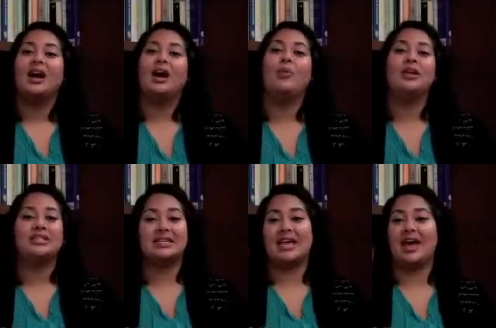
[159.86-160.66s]
Once
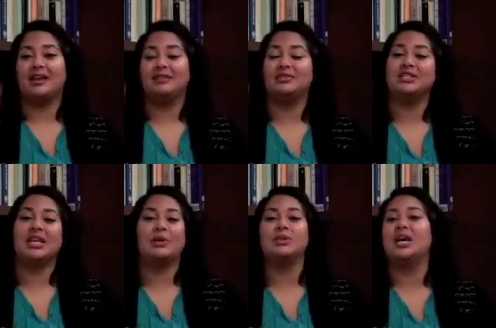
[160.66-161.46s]
again, just
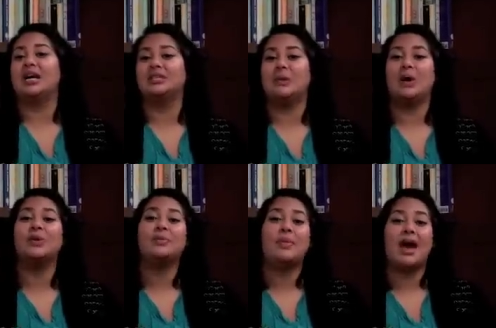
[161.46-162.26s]
like we talked about
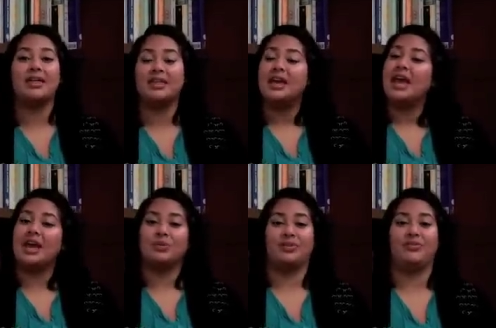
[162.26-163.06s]
with math and
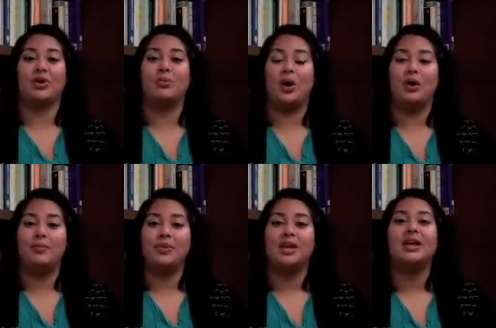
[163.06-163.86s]
with verbal,
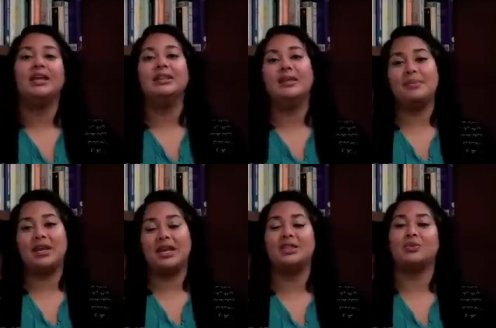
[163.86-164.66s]

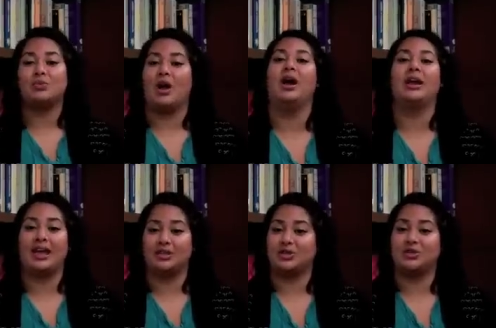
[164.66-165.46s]
eliminate the wrong
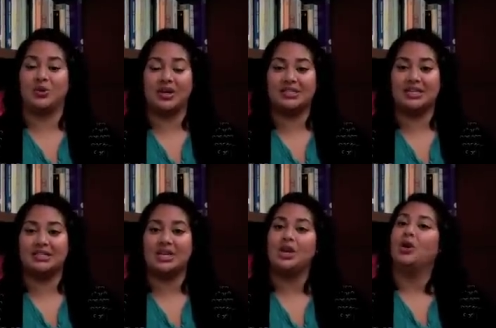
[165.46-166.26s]
answer choices.
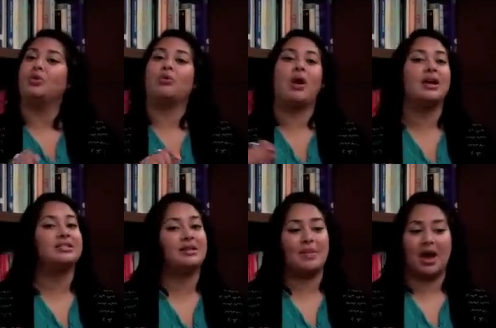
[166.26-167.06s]
Cross
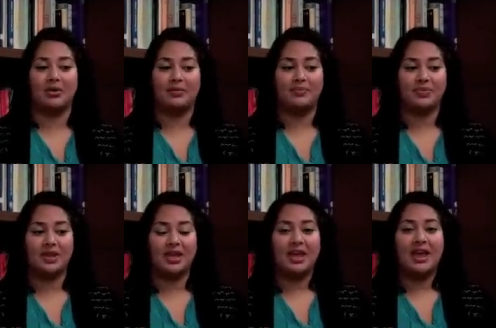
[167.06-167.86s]
them out.
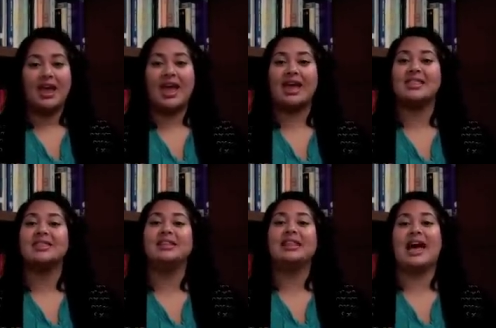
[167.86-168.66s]
And the
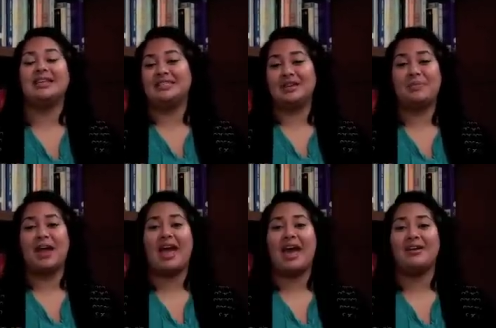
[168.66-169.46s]
last tip I
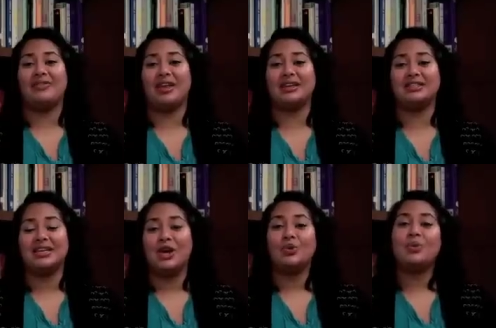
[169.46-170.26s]
have is
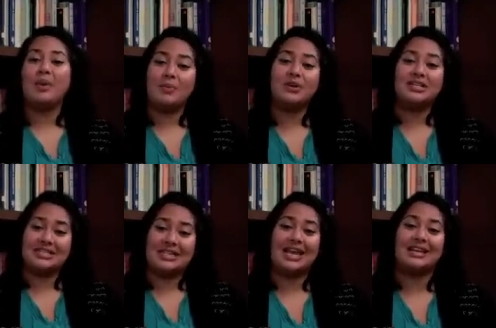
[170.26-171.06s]
remember to
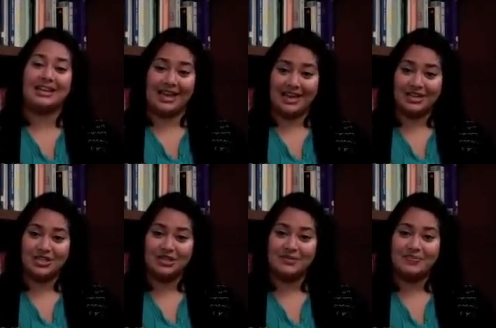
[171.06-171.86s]
stay engaged.